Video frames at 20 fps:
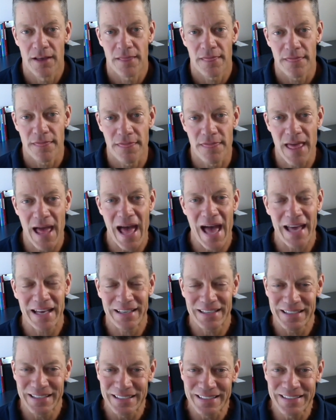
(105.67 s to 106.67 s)
That
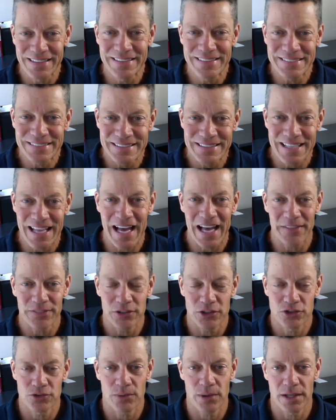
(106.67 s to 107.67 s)
is not
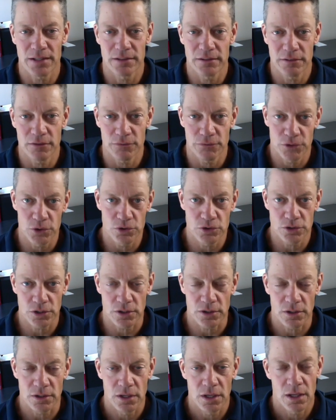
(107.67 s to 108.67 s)
the trend of the
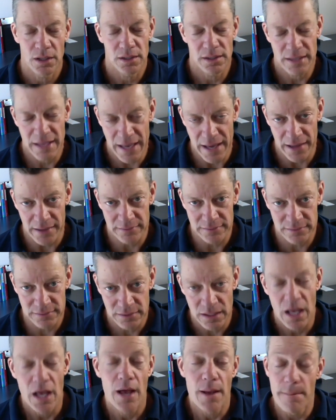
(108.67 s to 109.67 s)
future. Yes,
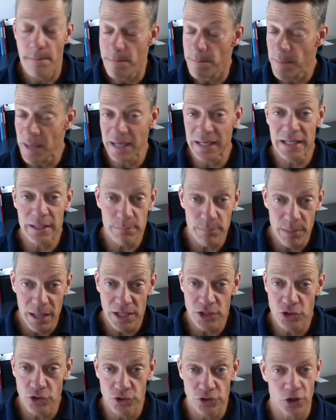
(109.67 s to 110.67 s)
many
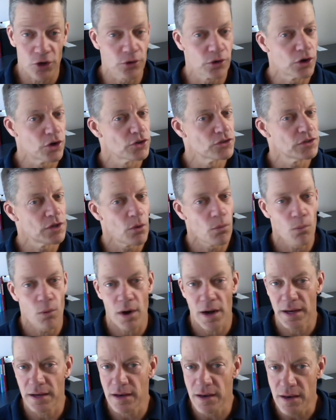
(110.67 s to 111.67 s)
major donors
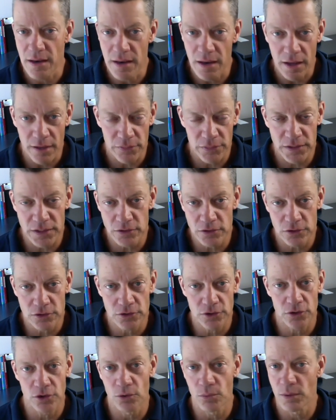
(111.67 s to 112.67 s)
want nothing to
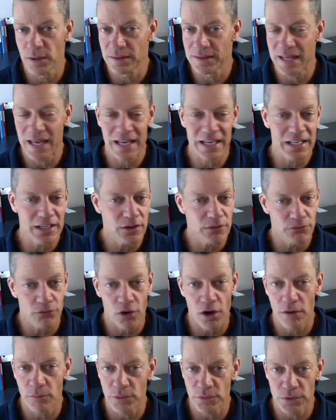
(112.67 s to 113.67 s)
do with getting
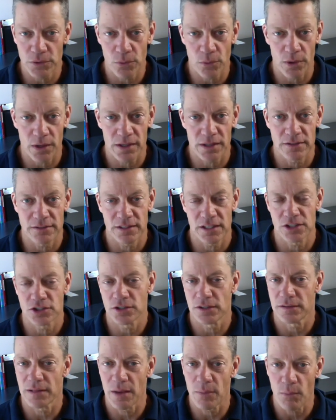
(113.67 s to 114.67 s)
involved with the
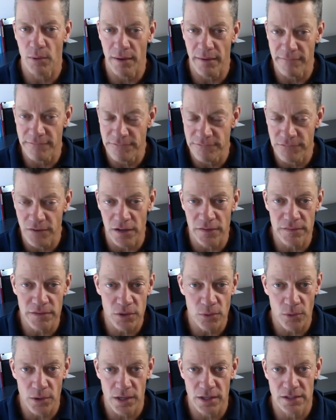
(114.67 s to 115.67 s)
organization. They want to fund the
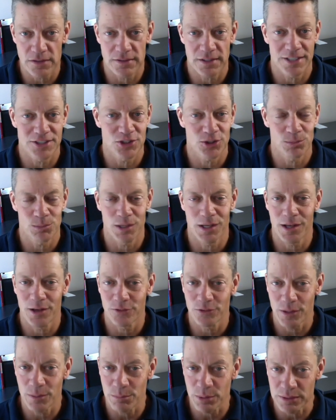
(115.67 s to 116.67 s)
organization because
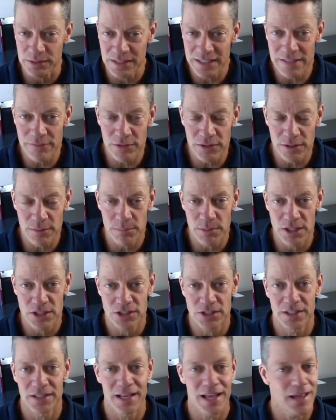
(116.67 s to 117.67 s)
they believe in the
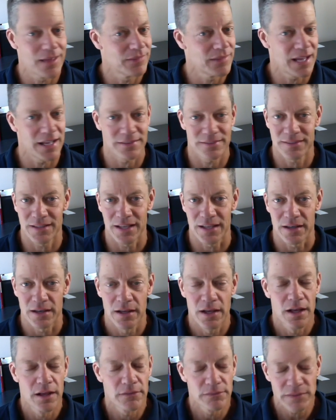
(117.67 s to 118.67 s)
mission, and that's it.
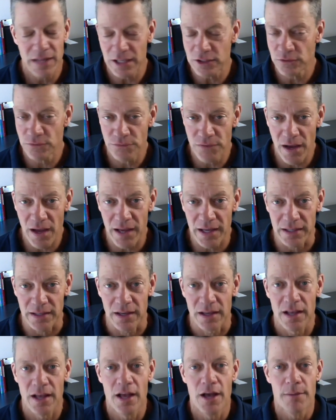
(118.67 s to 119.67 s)
That's fine.
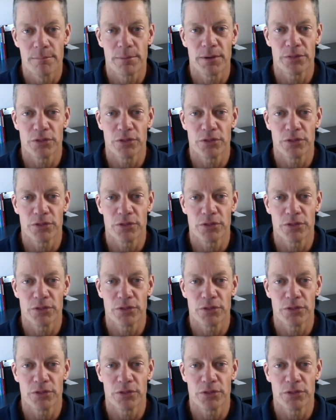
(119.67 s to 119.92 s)
But